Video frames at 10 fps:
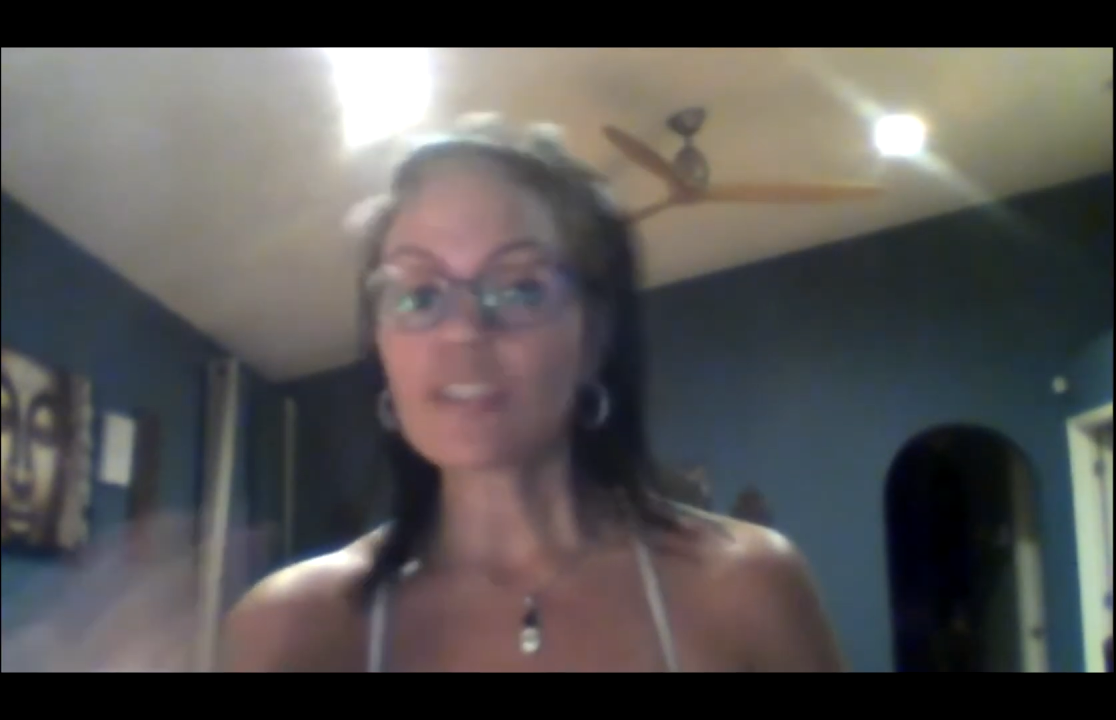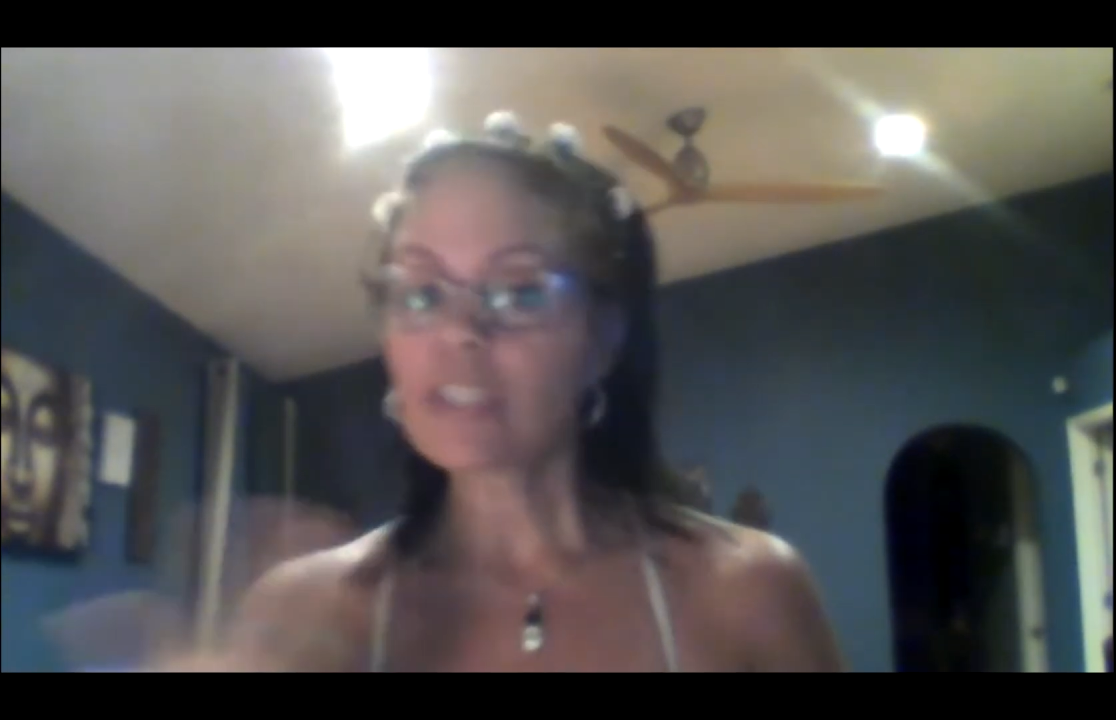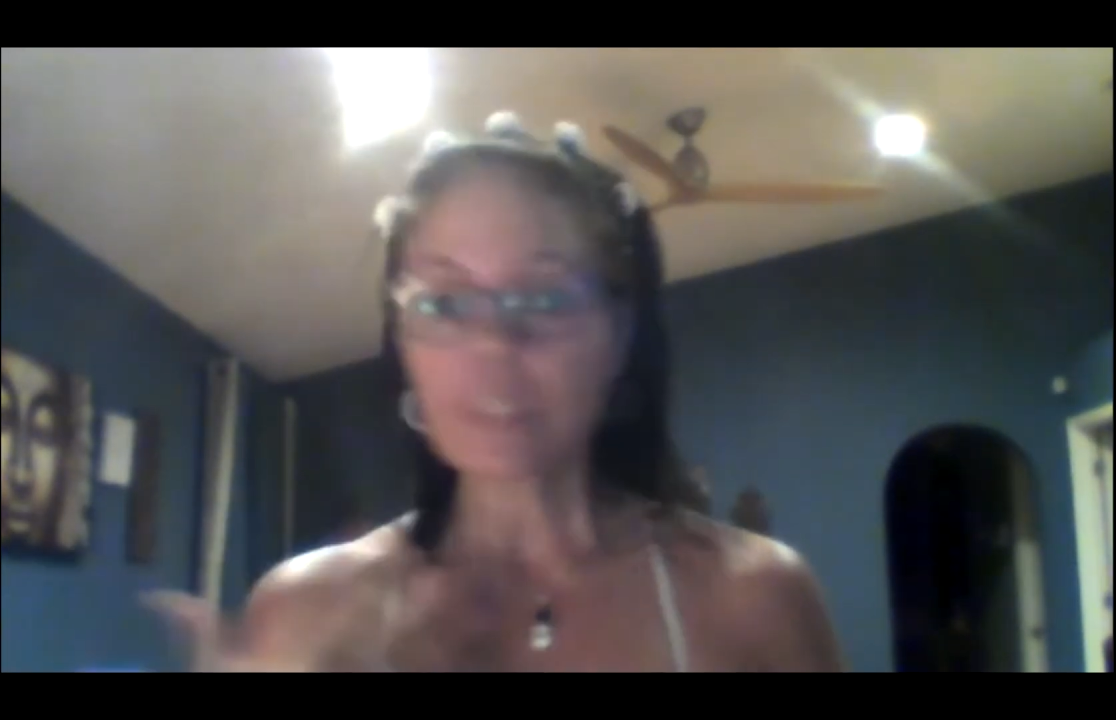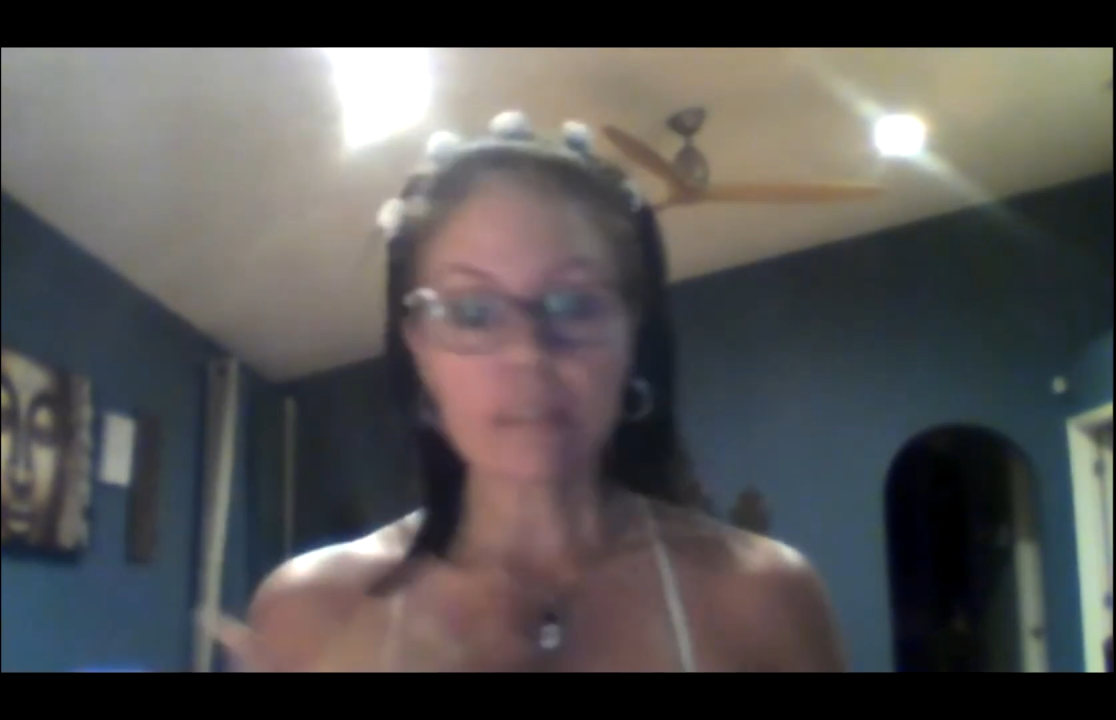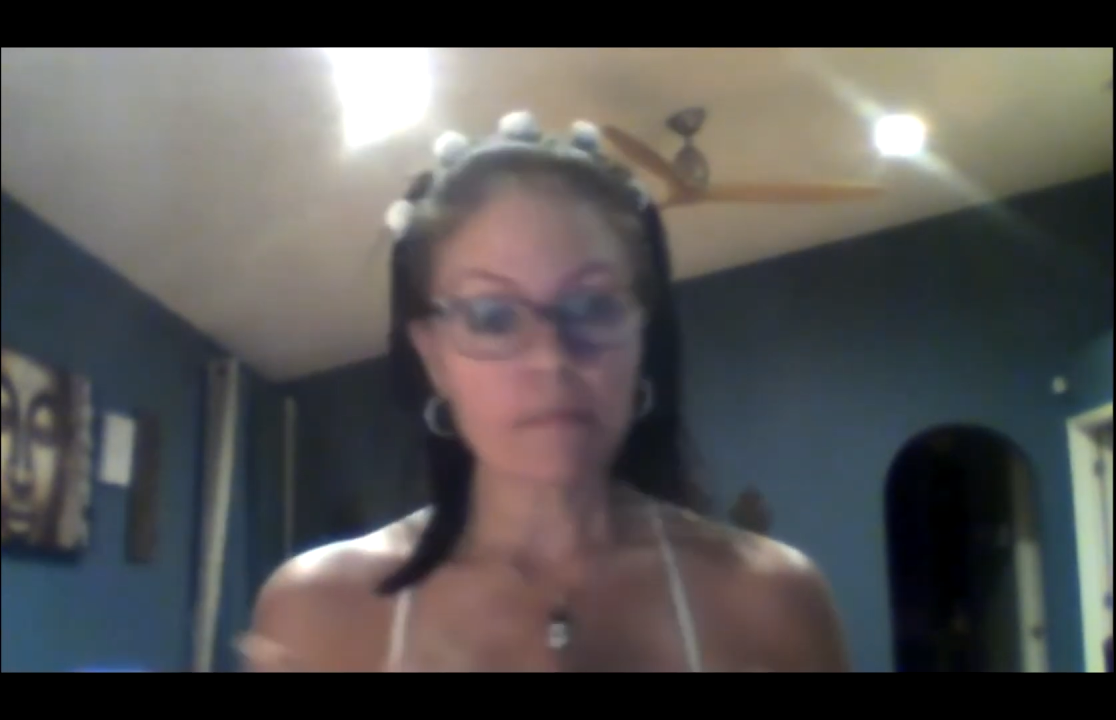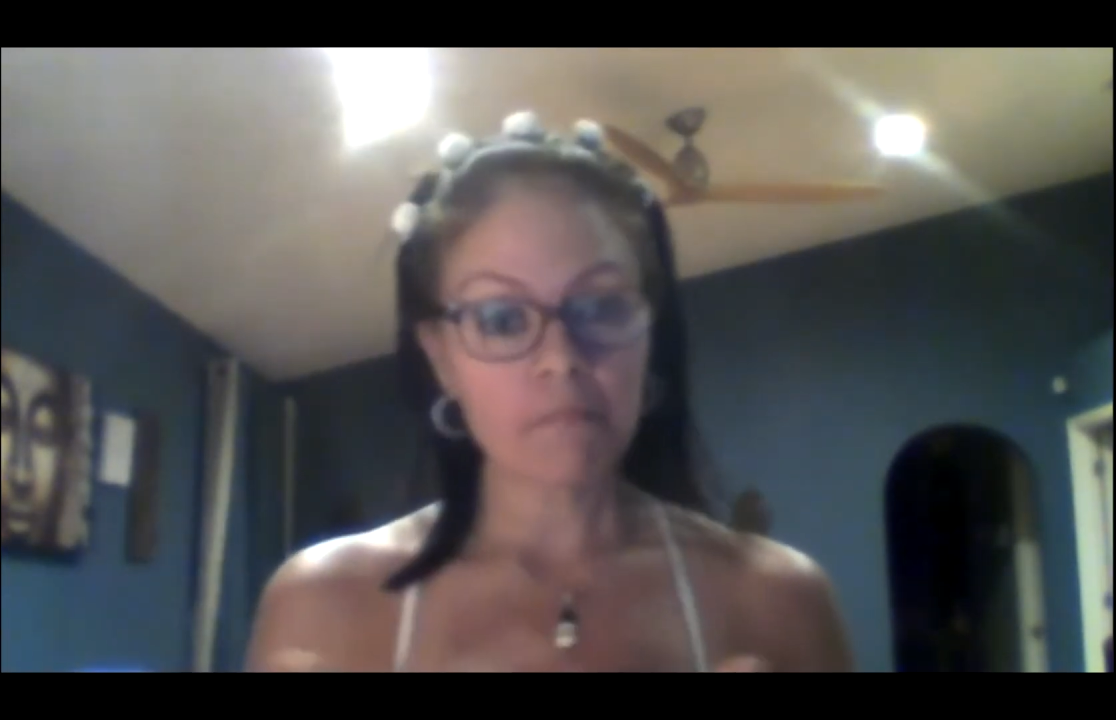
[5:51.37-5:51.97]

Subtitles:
just